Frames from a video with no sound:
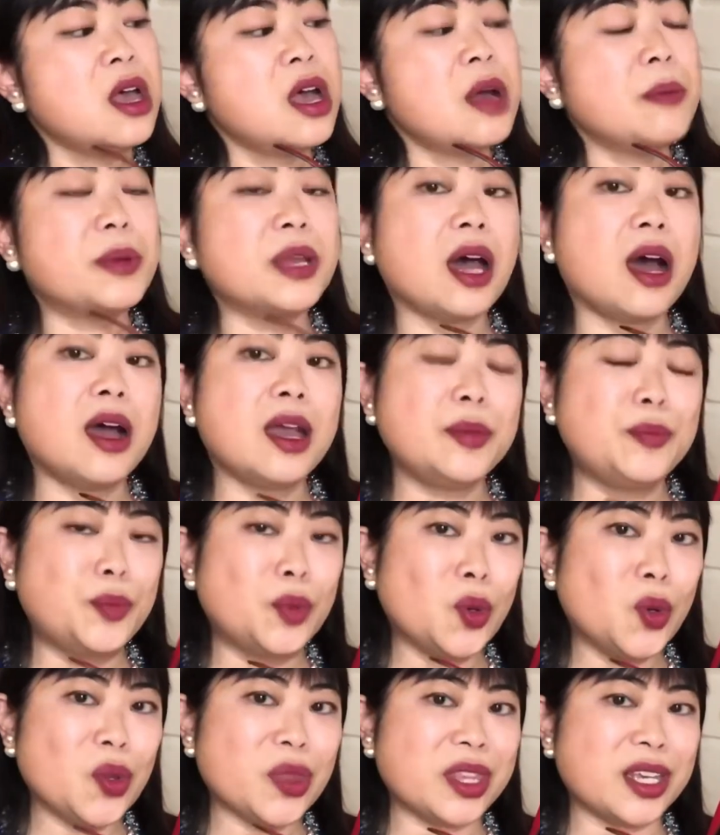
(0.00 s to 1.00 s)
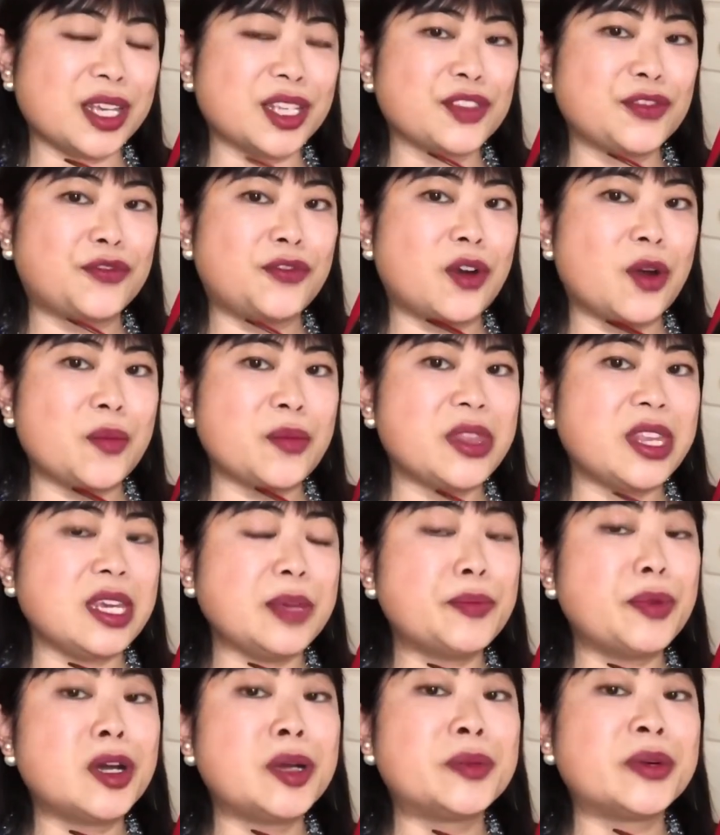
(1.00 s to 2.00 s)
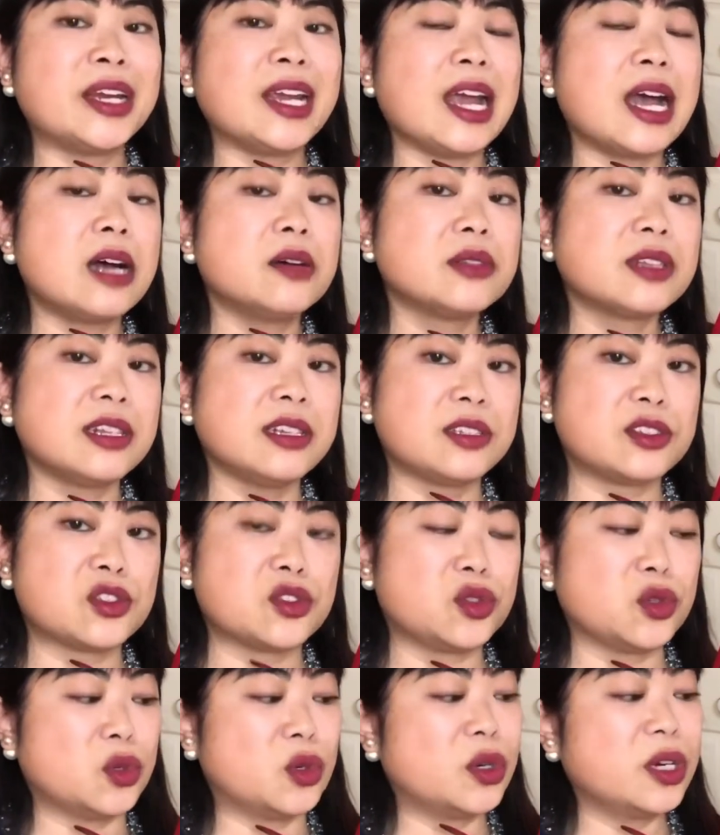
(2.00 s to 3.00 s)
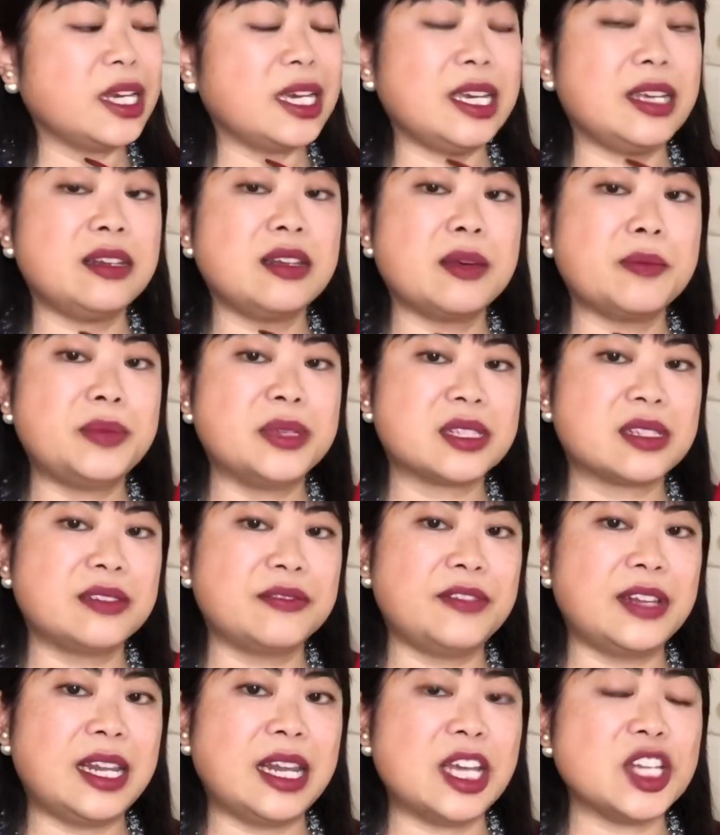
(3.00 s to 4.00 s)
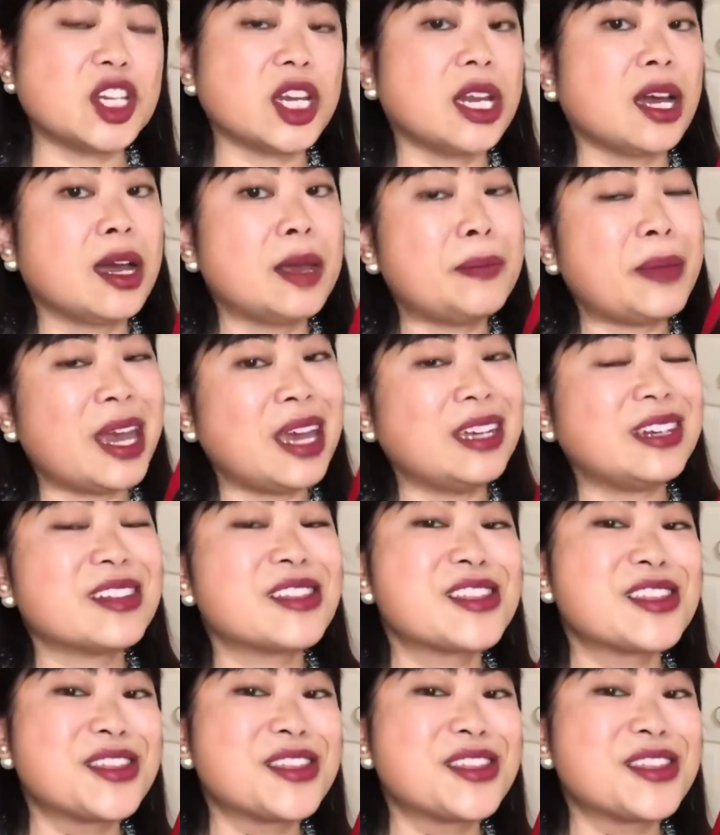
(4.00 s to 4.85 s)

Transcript: but I bought this from the Burberry outlet store in Bicester Village and I paid